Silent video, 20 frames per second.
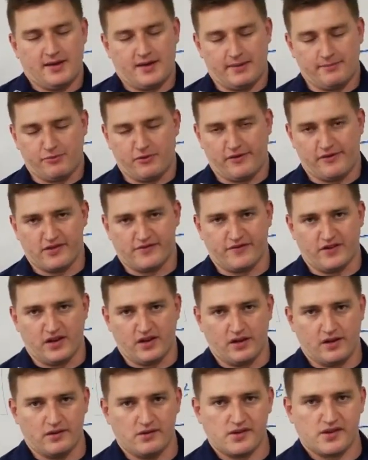in previous
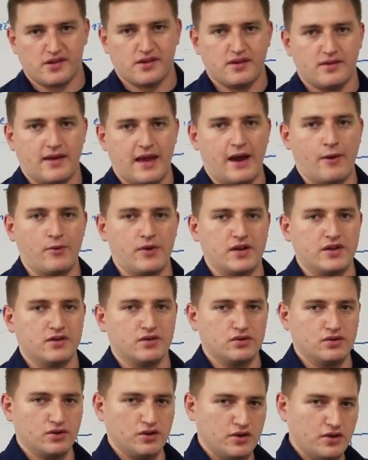videos, how we
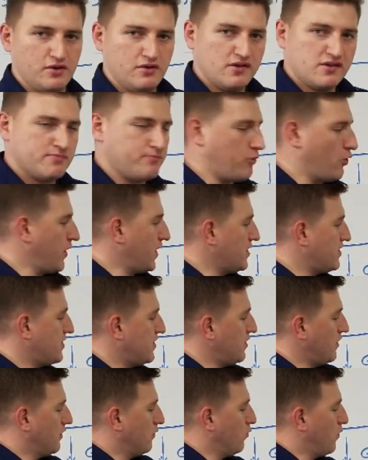lose
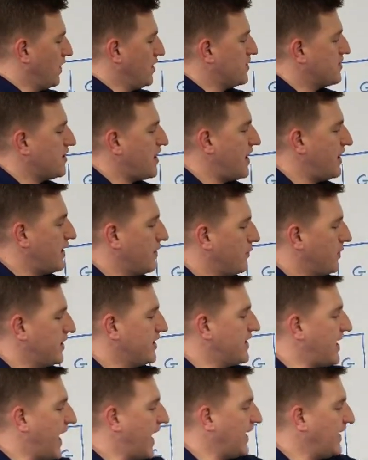buoyancy on one side and we
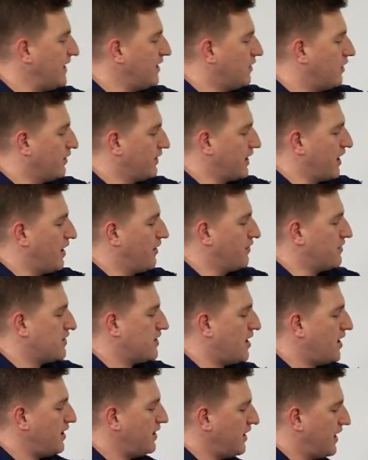gain it on the other
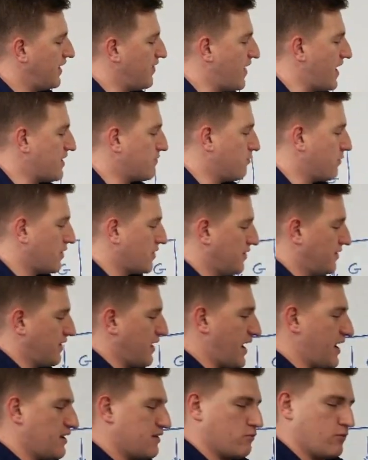side, and that
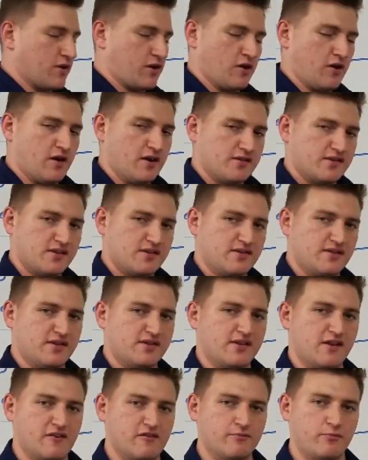is what causes the
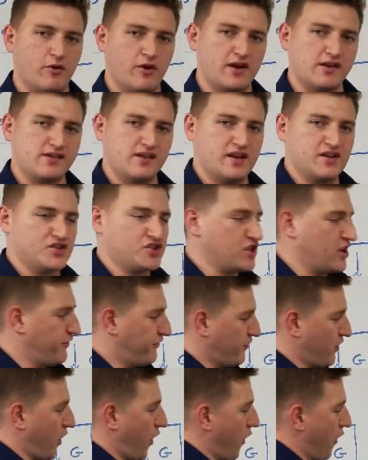center of buoyancy to
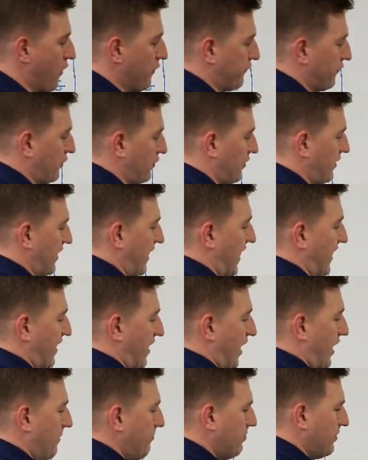shift over and
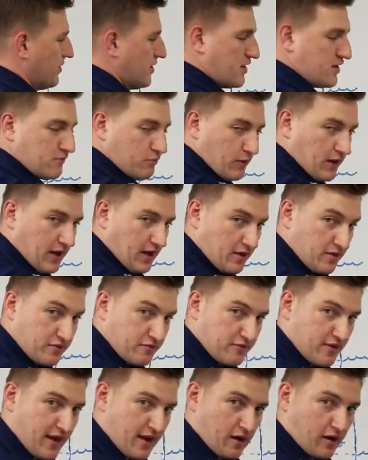up, swinging
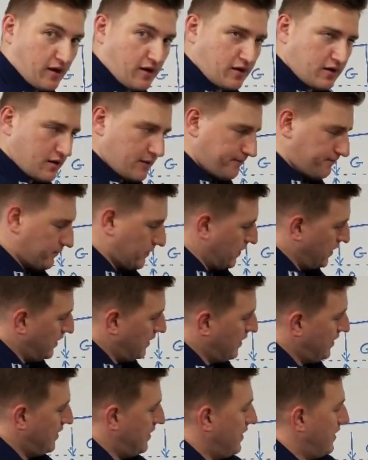through that arc.
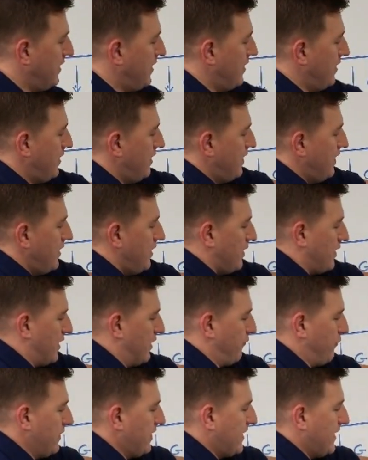
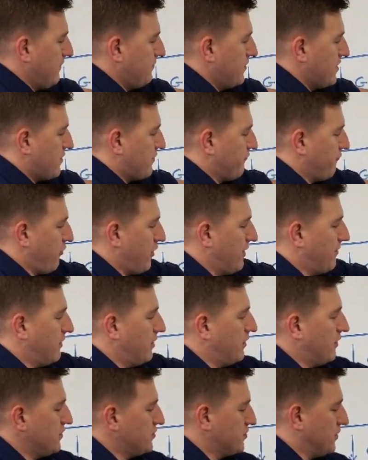If we keep this frame
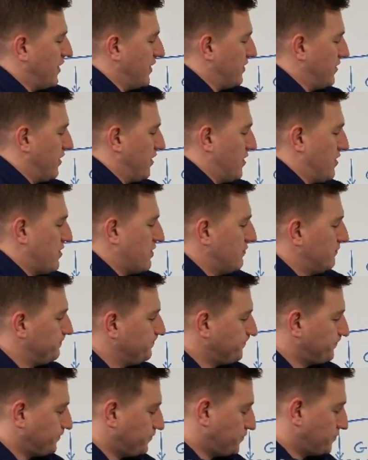inertial like this,
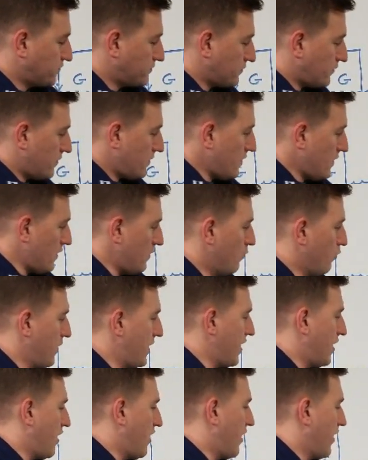
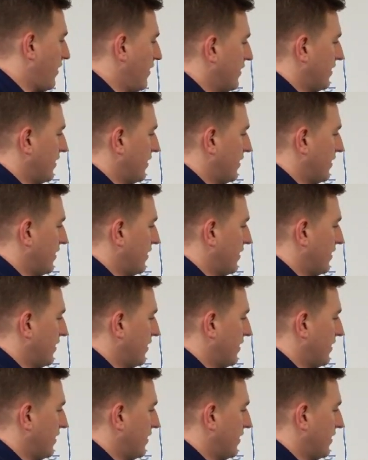we are